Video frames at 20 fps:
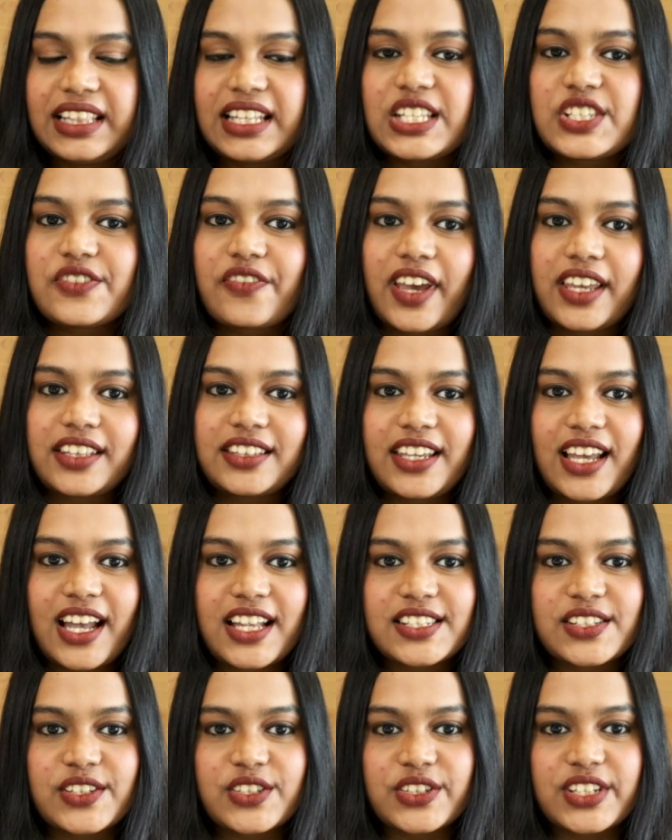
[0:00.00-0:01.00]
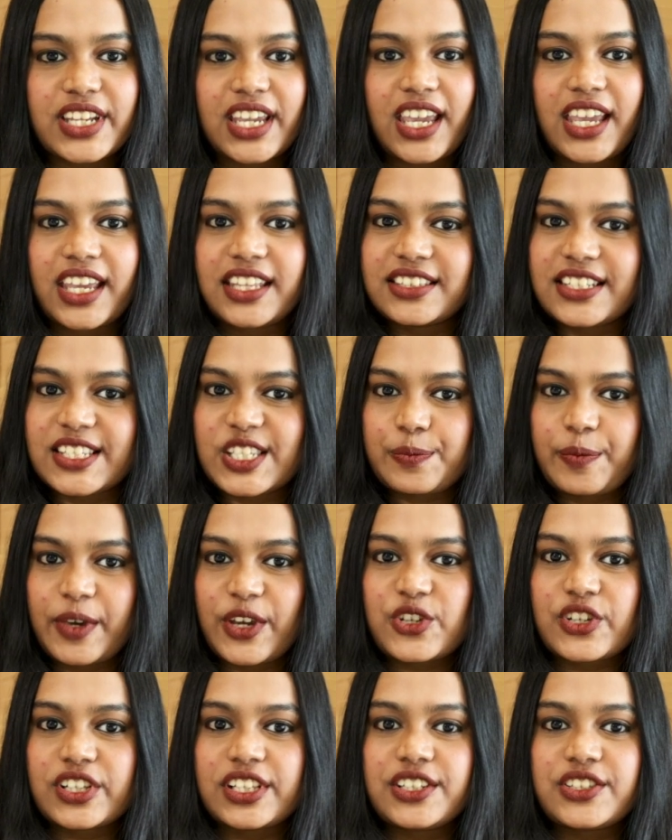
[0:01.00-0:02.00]
Let's find the answer today in this
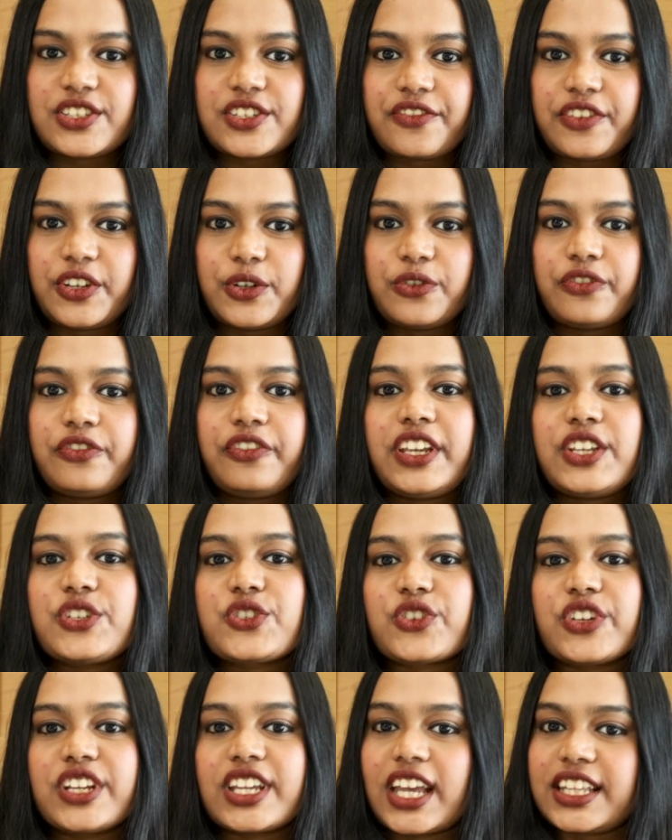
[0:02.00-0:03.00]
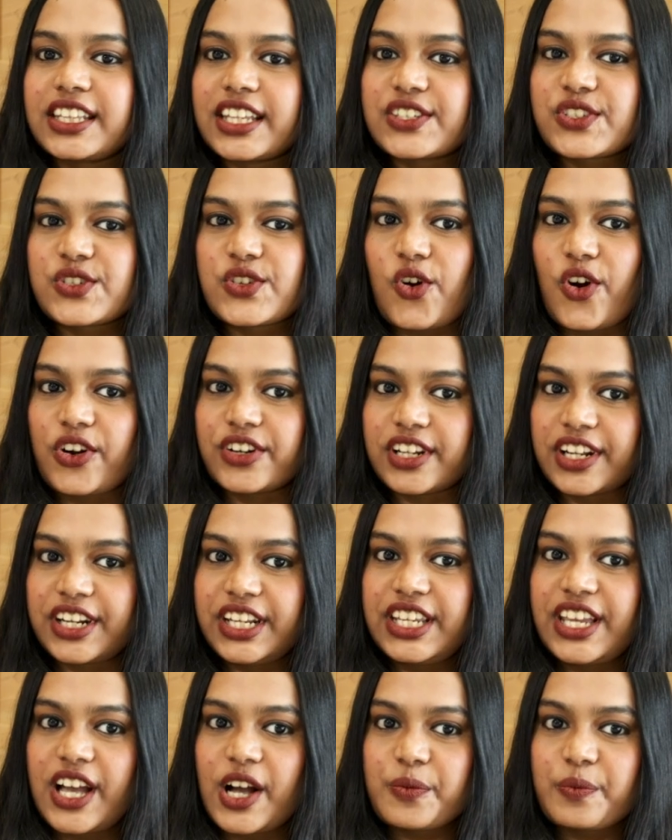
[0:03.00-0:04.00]
special interview featuring an
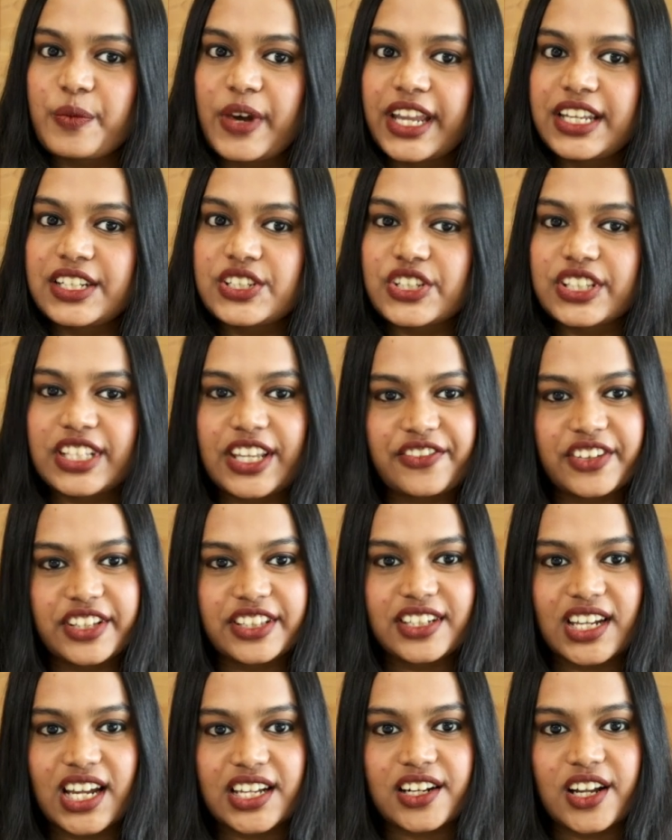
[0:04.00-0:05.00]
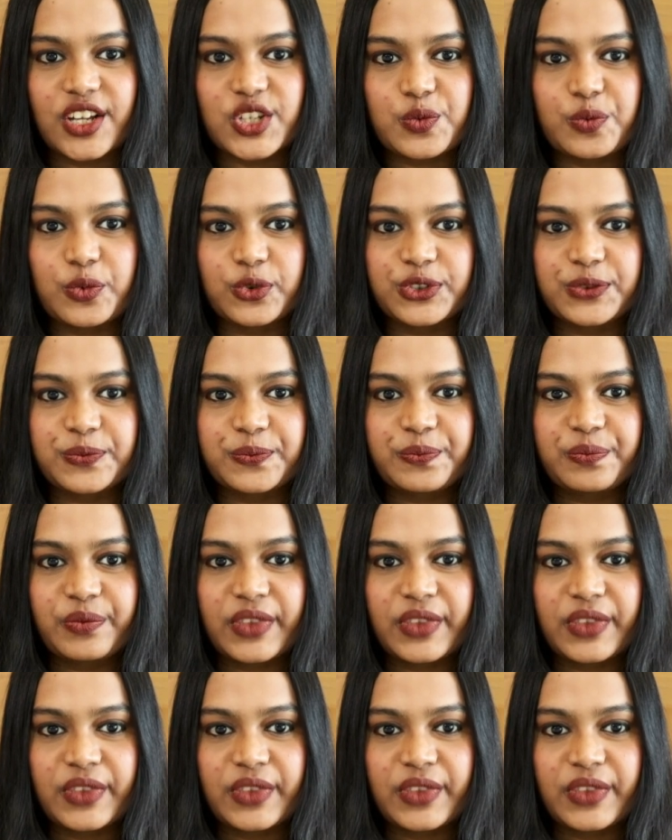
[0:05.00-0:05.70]
extraordinary young mind, Navideyaa Rajput.